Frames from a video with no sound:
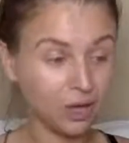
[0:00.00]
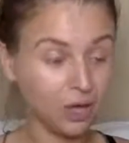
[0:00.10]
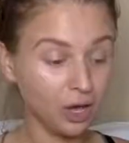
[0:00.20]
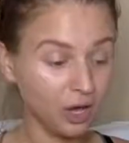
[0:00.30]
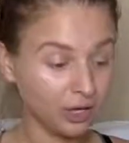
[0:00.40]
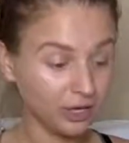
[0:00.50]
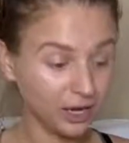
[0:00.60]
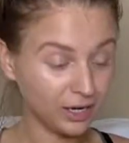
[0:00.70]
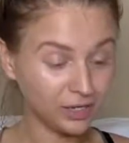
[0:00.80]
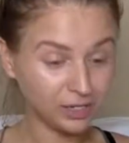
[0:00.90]
All you got
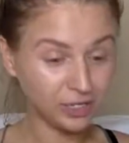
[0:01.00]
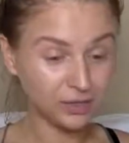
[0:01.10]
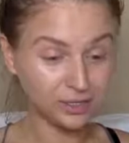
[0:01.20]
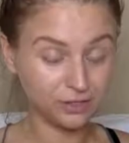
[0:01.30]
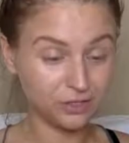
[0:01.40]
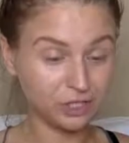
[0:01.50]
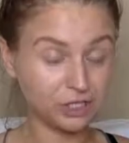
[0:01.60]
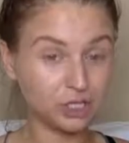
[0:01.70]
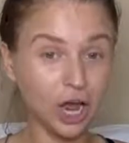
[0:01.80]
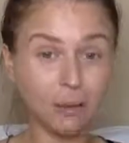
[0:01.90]
to do is just
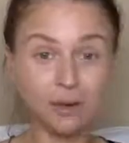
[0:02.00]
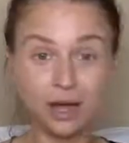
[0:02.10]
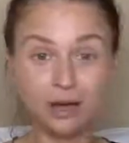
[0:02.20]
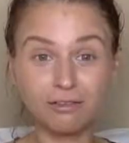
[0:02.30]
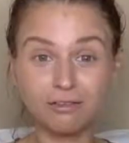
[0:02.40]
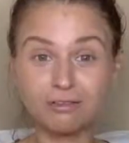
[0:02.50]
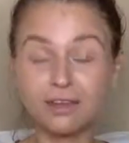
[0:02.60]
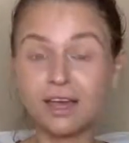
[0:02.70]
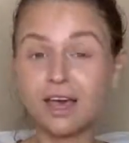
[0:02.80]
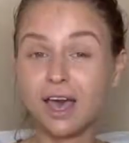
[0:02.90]
chop it off
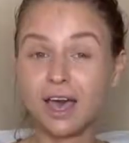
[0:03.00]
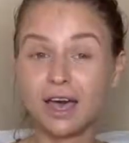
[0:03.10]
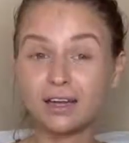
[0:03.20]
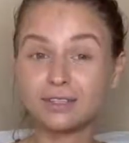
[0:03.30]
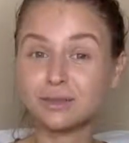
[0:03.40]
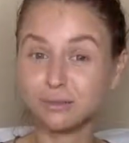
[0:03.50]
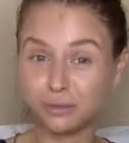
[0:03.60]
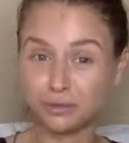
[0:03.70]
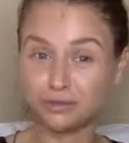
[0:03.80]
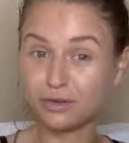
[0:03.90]
and
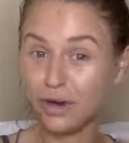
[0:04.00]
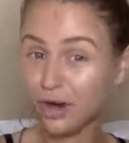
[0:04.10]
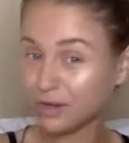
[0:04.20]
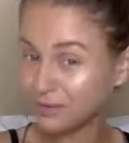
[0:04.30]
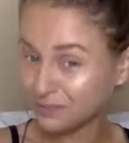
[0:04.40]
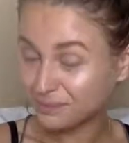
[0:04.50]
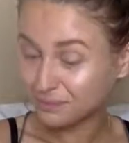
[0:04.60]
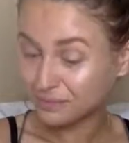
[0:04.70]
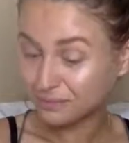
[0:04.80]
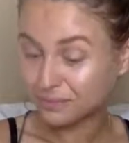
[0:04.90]
move on.
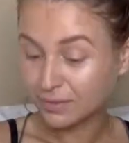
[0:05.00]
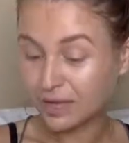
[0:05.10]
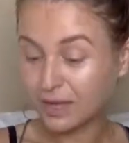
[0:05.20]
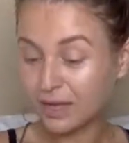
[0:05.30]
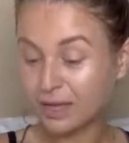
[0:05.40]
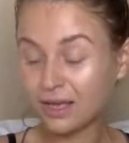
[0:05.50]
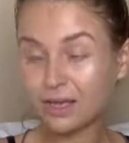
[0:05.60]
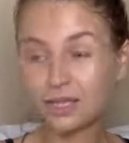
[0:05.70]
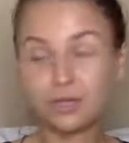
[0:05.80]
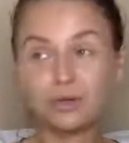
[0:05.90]

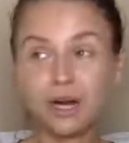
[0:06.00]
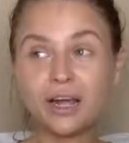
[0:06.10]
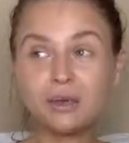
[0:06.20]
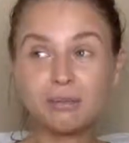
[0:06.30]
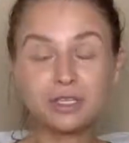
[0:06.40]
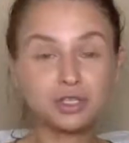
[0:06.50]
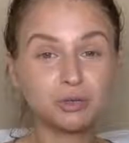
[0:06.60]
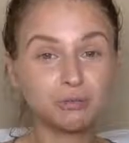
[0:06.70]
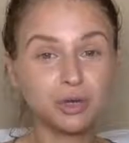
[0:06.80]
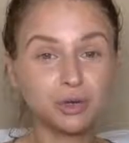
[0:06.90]
You cry, you bitch,
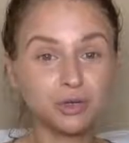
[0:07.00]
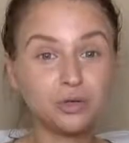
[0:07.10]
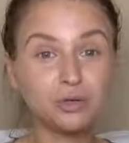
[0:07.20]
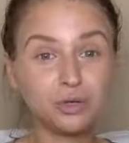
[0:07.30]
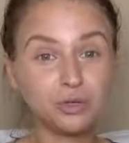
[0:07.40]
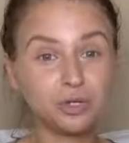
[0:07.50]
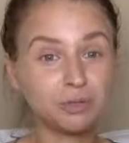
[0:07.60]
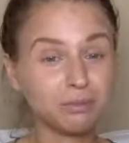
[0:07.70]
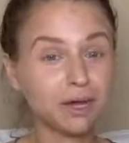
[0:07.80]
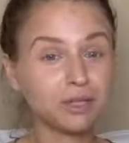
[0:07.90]
you moan, you lose
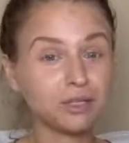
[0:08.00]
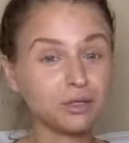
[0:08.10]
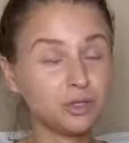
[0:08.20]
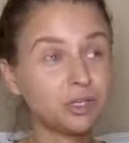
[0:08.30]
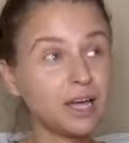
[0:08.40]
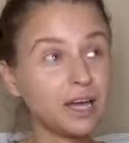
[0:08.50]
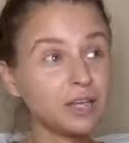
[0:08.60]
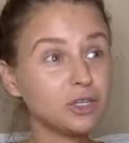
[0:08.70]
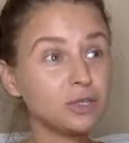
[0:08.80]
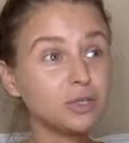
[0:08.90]
your mind, you lose your
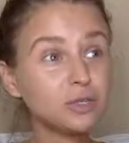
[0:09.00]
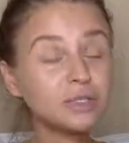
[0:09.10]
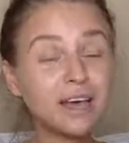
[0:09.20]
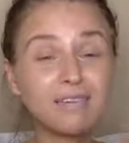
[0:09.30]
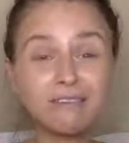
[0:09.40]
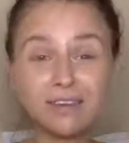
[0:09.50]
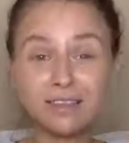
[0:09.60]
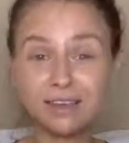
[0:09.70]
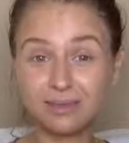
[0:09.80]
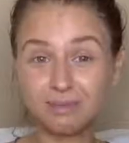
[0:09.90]
head, you lose
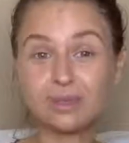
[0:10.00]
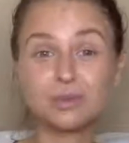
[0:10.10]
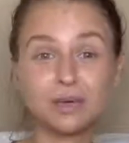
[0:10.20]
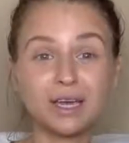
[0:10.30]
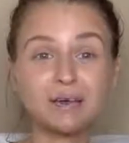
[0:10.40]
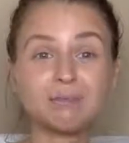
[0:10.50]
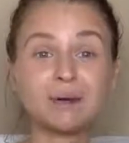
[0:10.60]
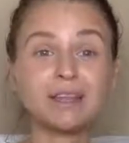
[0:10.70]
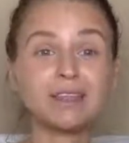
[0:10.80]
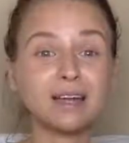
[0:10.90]
everything in between.
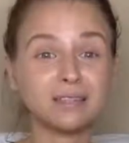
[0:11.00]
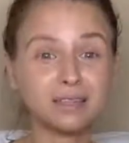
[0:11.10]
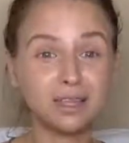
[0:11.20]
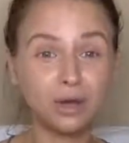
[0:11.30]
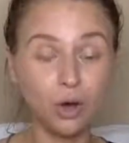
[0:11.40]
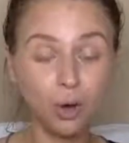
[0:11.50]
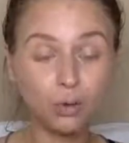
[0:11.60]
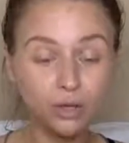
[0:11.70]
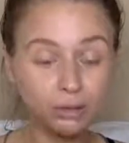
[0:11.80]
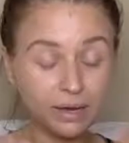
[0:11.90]
But that's the
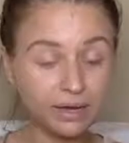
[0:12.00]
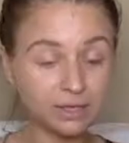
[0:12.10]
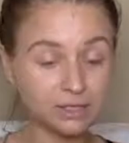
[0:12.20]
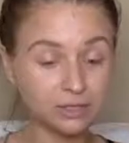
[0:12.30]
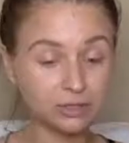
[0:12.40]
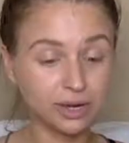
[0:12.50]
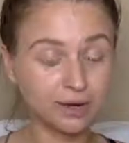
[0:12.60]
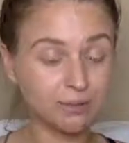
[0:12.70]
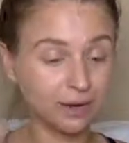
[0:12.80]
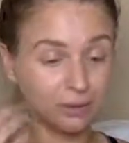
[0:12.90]
only way I can
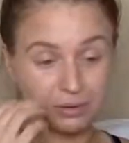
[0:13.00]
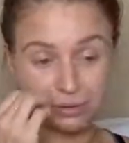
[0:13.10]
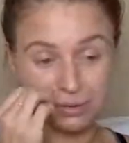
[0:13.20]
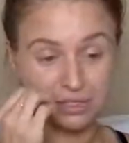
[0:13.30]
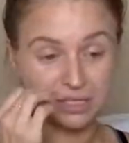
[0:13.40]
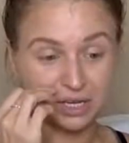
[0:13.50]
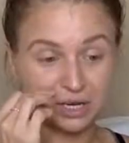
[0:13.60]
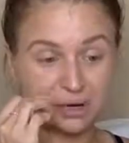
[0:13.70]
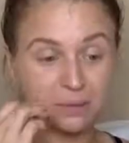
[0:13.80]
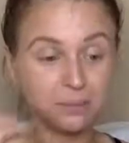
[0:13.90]
describe what I went through this
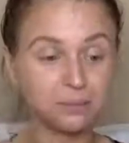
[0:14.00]
year.